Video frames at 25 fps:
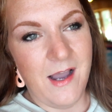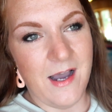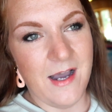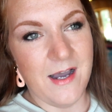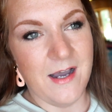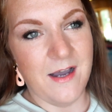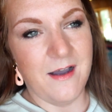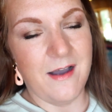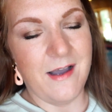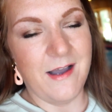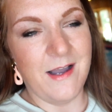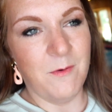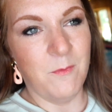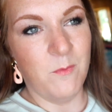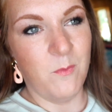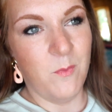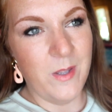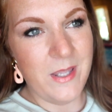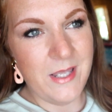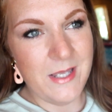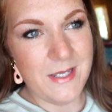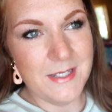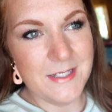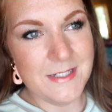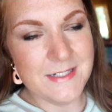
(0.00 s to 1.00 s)
uh, I
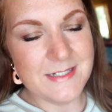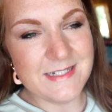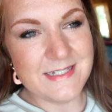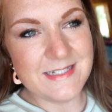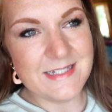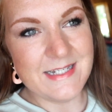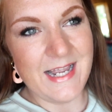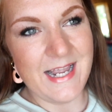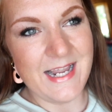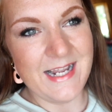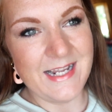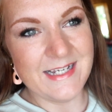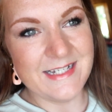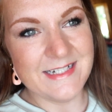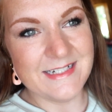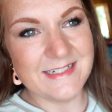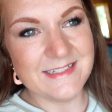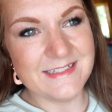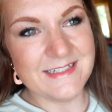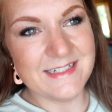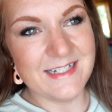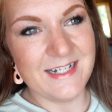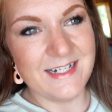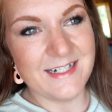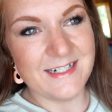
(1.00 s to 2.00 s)
went
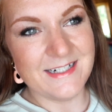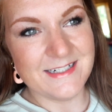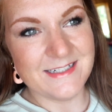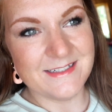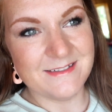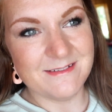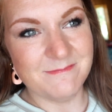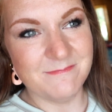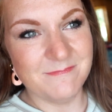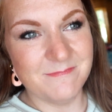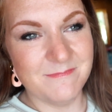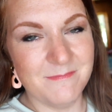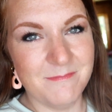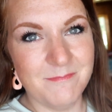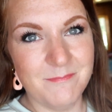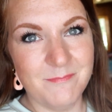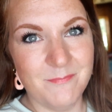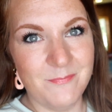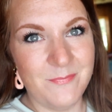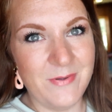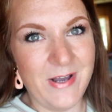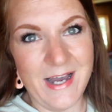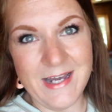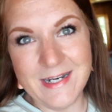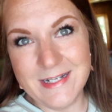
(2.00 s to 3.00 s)
and um,
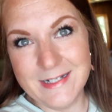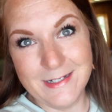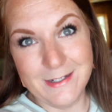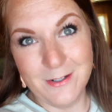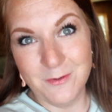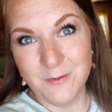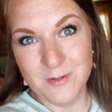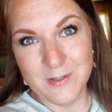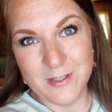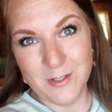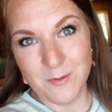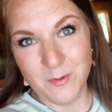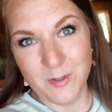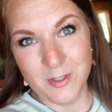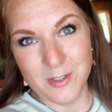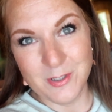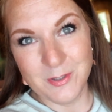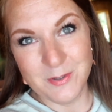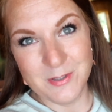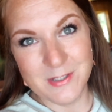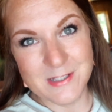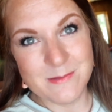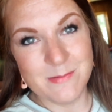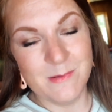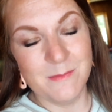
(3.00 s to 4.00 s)
I didn't know that they were gonna
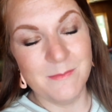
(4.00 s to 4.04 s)
do this,